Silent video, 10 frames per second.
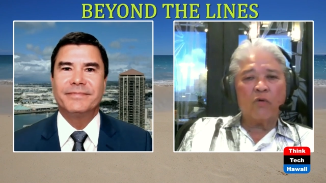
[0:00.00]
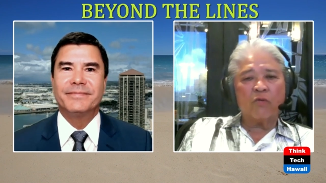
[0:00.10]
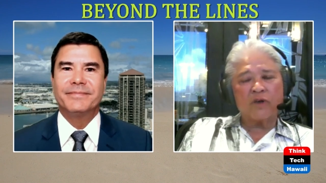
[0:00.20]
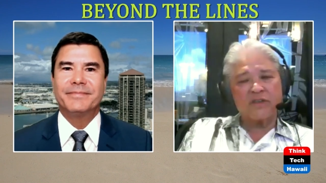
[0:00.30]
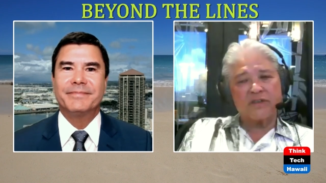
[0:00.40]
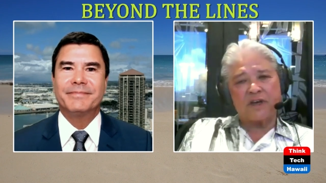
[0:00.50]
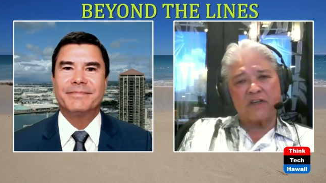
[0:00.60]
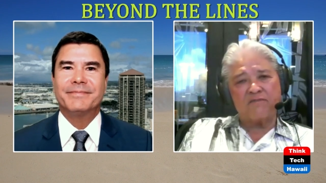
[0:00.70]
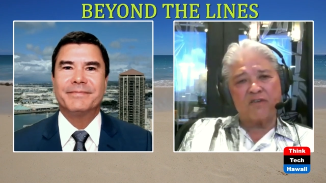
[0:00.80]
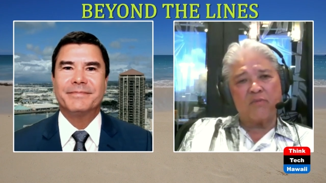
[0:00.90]
Speaker 1: Well, Rusty,
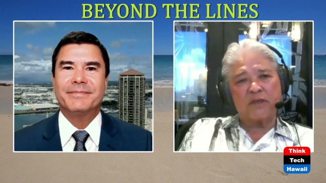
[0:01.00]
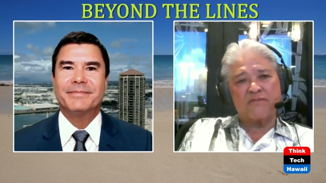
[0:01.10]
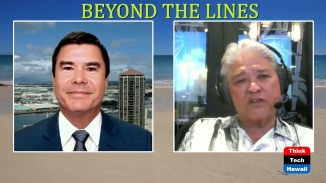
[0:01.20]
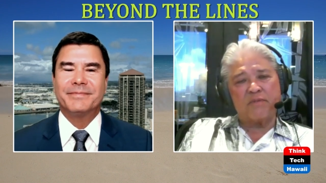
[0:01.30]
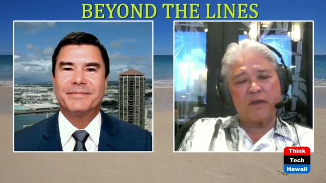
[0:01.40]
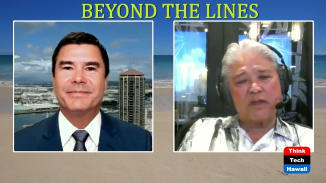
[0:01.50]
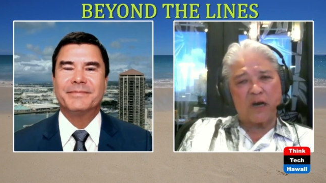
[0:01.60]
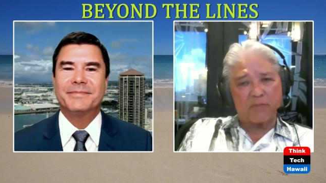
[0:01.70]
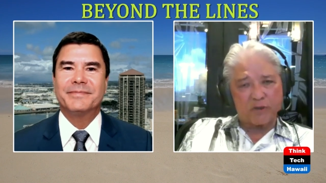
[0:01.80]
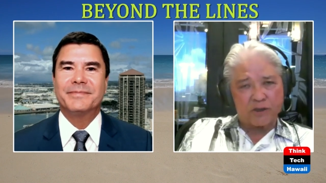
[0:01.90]
thank you very much for giving
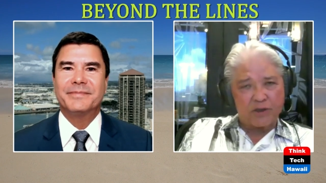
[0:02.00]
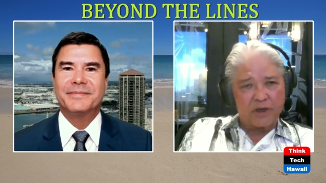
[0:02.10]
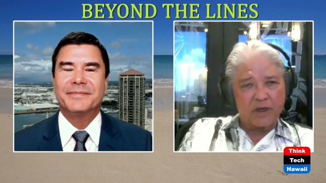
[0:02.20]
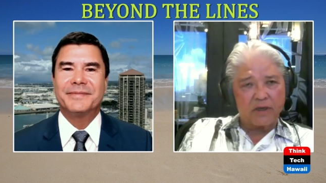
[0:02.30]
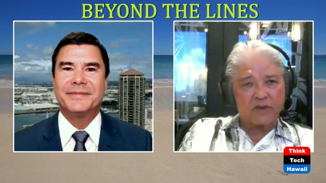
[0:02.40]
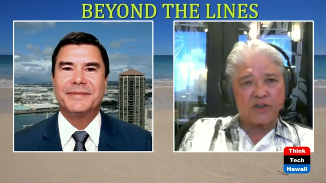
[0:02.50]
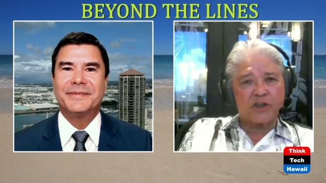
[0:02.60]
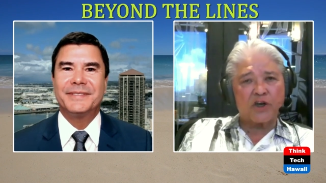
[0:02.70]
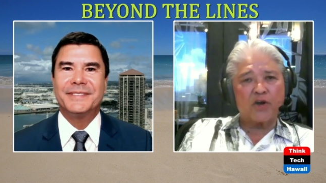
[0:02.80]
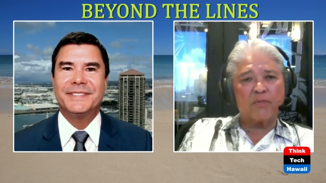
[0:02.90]
me the opportunity
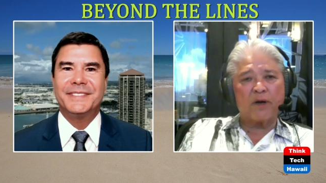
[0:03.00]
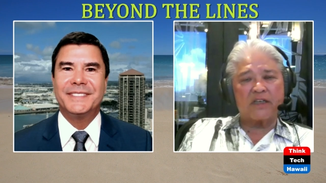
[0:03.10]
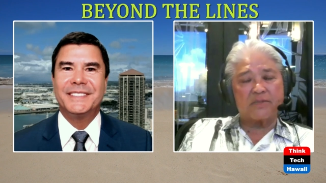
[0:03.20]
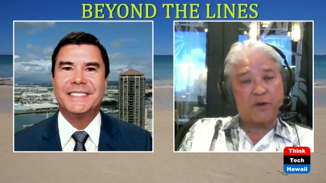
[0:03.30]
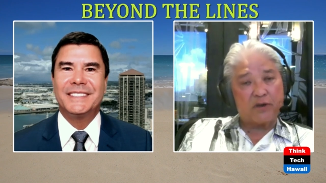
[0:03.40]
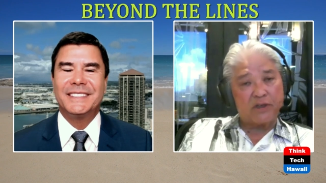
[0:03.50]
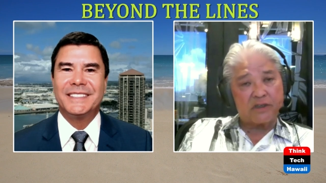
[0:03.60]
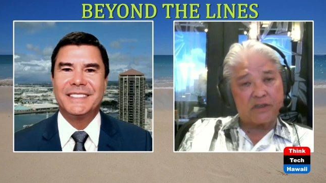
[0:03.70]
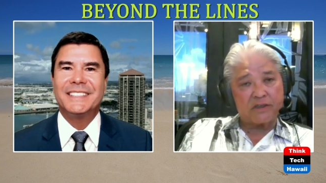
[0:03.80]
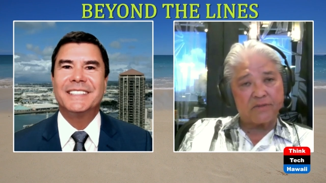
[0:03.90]
to share my
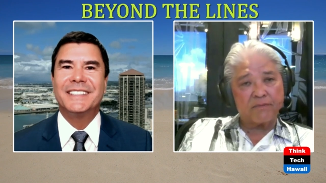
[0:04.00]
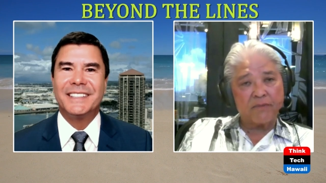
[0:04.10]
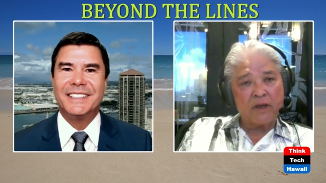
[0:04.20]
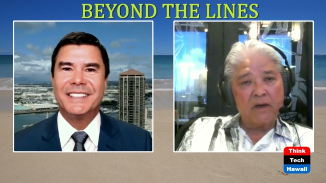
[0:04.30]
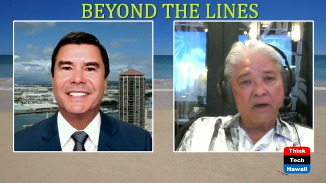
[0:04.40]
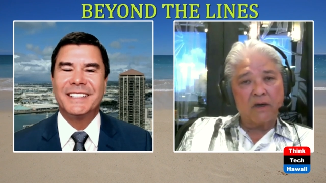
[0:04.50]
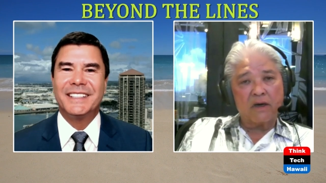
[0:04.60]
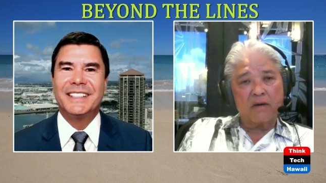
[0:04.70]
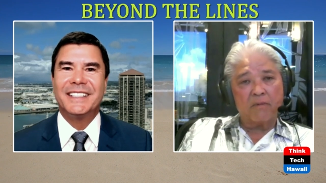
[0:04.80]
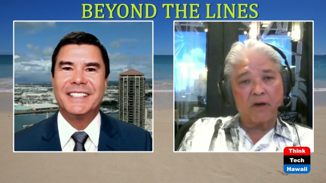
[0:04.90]
experiences.
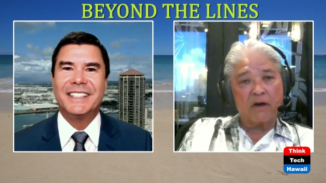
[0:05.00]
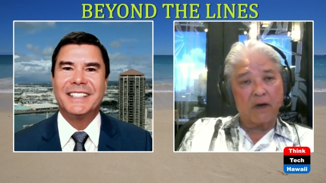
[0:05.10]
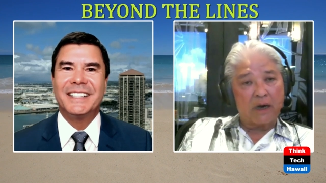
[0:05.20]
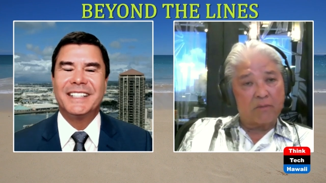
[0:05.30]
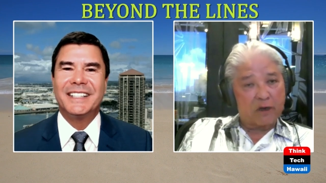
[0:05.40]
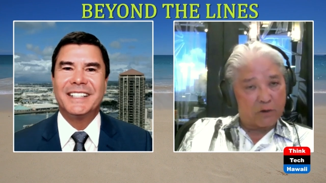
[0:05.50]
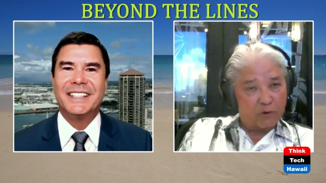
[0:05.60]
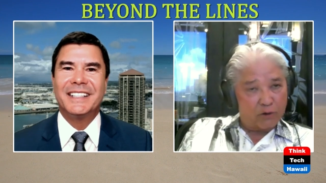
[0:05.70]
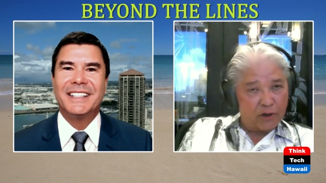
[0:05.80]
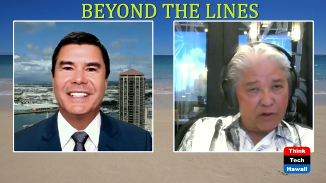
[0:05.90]
I'm a
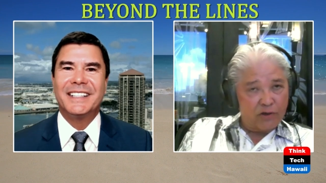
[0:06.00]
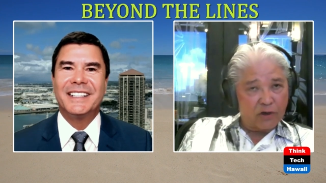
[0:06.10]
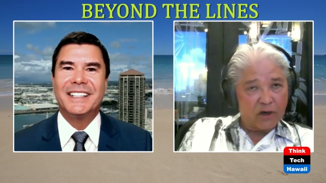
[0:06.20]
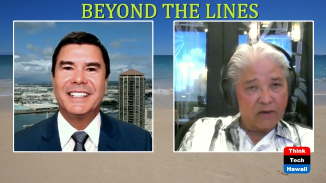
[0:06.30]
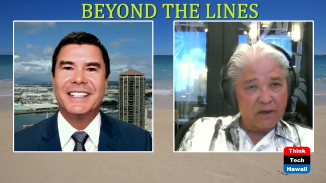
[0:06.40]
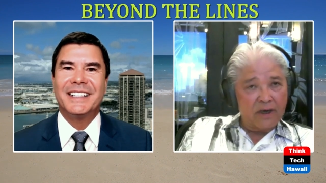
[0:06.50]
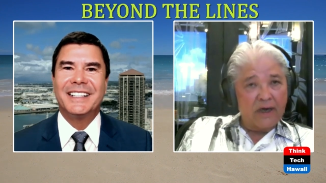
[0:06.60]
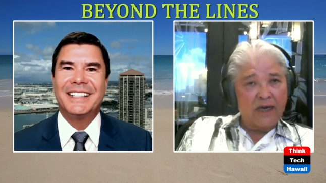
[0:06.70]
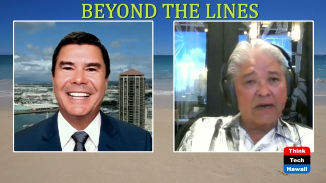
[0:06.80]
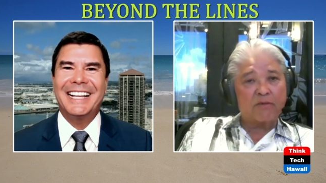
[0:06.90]
lot older than you are,
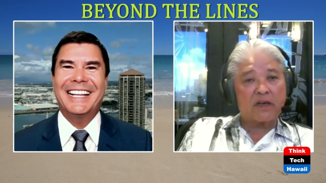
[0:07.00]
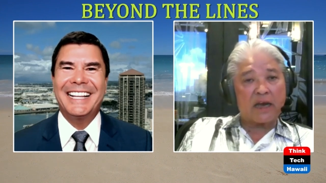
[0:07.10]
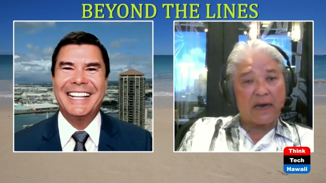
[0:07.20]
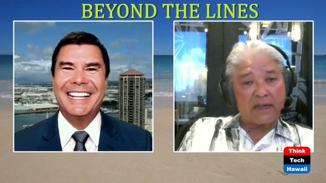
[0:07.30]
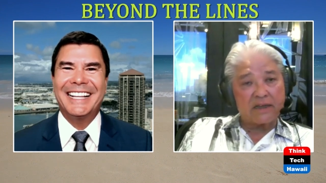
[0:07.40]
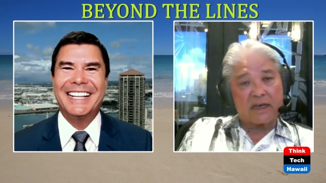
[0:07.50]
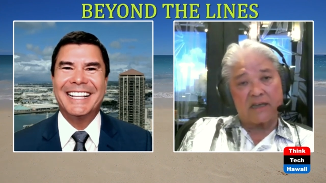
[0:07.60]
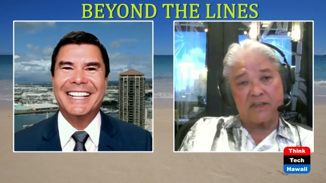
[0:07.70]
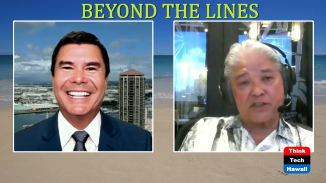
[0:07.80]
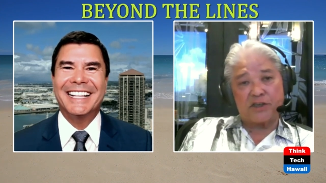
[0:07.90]
and I'm glad
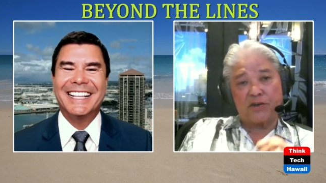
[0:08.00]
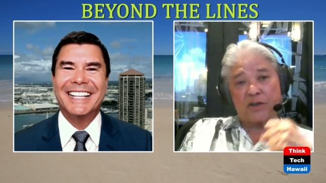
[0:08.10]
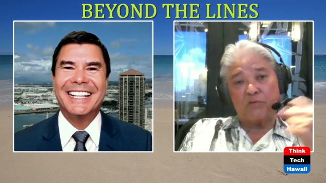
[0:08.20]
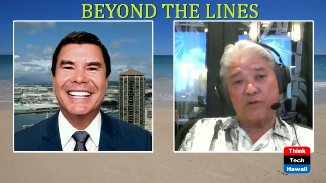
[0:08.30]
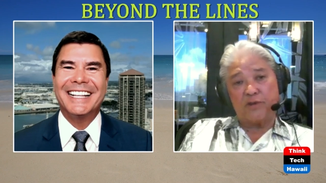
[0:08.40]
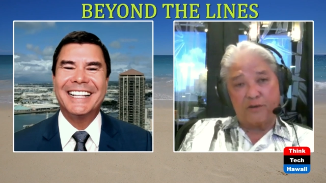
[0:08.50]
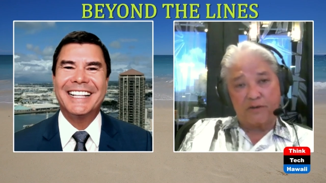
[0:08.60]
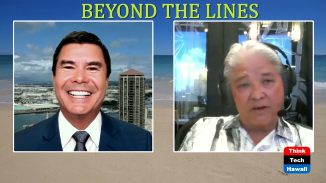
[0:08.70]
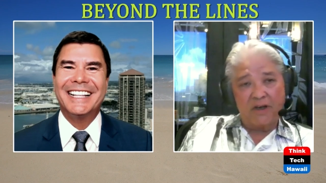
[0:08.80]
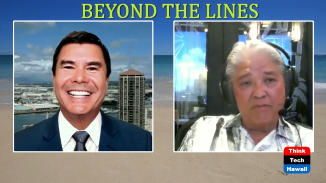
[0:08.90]
that I can share that with
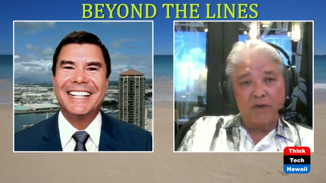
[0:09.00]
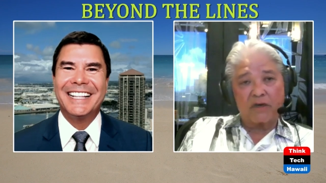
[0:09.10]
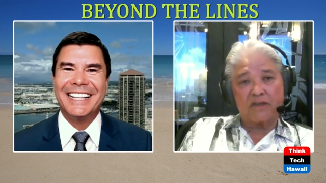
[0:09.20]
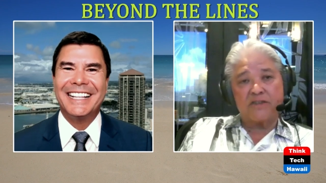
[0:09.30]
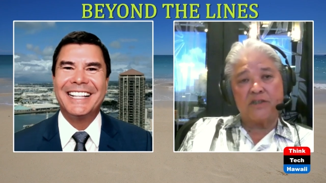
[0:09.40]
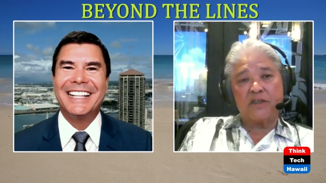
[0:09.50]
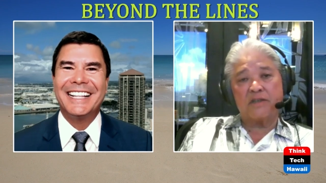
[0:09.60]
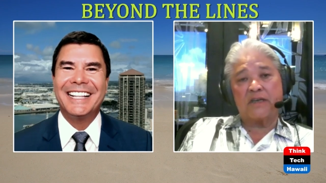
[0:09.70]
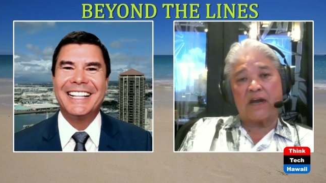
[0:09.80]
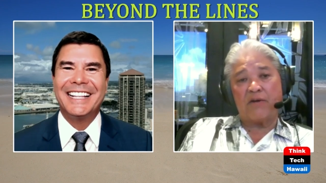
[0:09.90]
you, because you
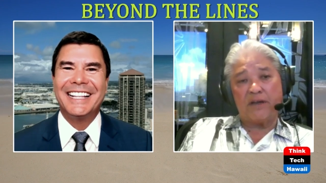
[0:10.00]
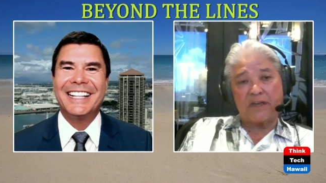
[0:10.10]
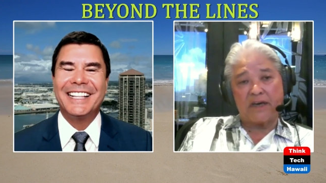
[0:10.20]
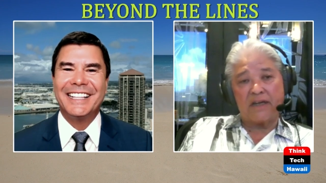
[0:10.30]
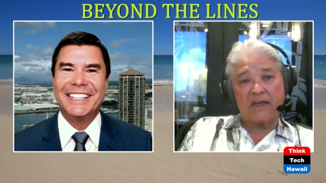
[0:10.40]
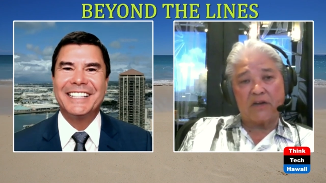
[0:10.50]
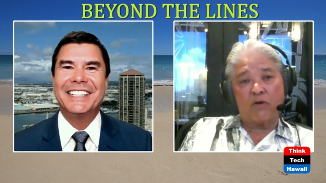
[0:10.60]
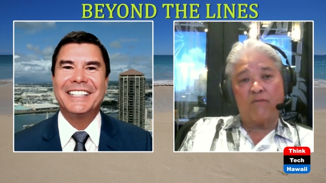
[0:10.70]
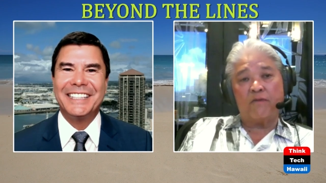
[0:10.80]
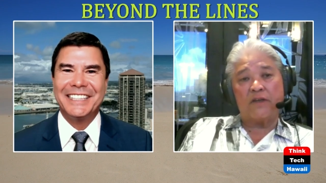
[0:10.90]
can carry that,
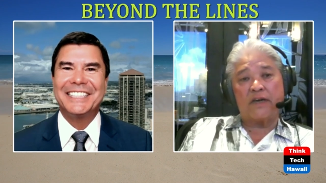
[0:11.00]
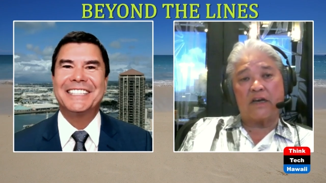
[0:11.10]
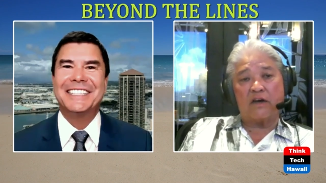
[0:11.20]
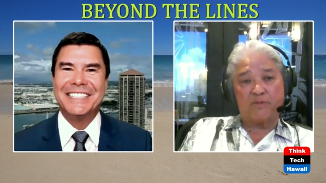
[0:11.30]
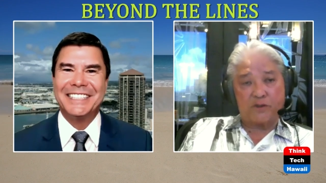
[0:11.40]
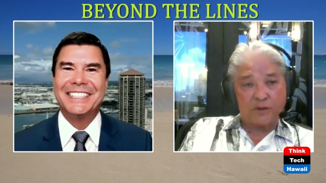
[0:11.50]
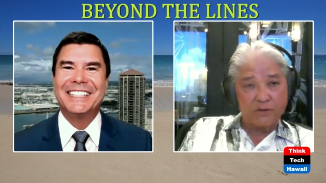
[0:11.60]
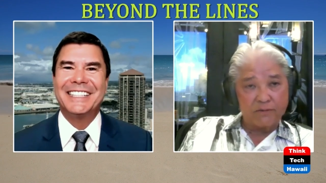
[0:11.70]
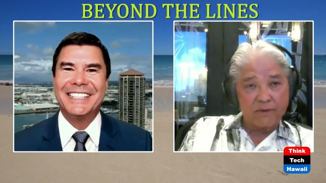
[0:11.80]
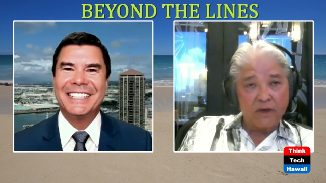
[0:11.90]
and hopefully that helps
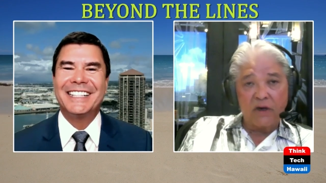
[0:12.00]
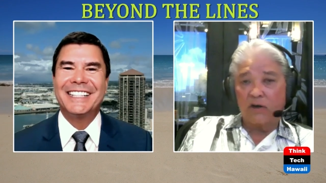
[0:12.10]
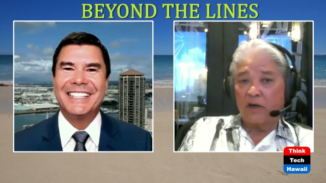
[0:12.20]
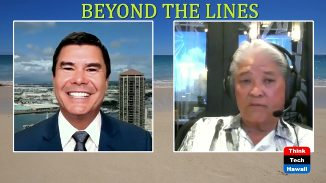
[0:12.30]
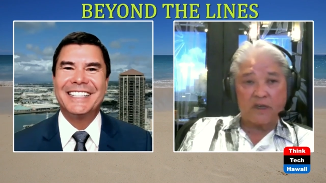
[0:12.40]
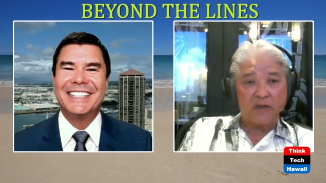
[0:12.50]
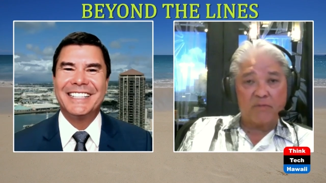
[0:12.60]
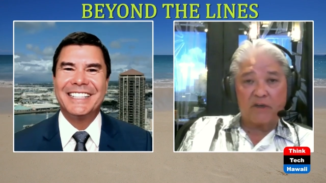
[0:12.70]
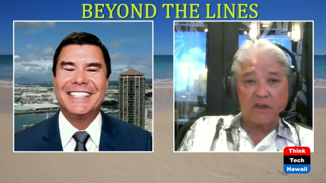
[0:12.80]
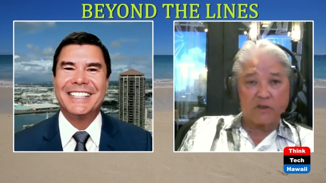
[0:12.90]
you or helps
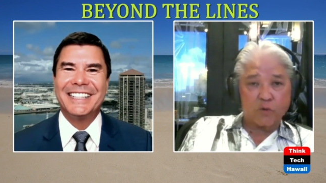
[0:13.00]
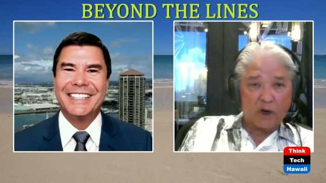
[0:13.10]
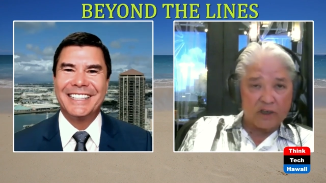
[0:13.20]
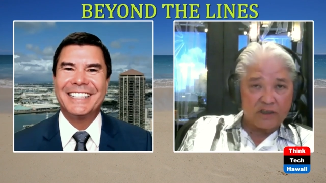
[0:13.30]
anybody that's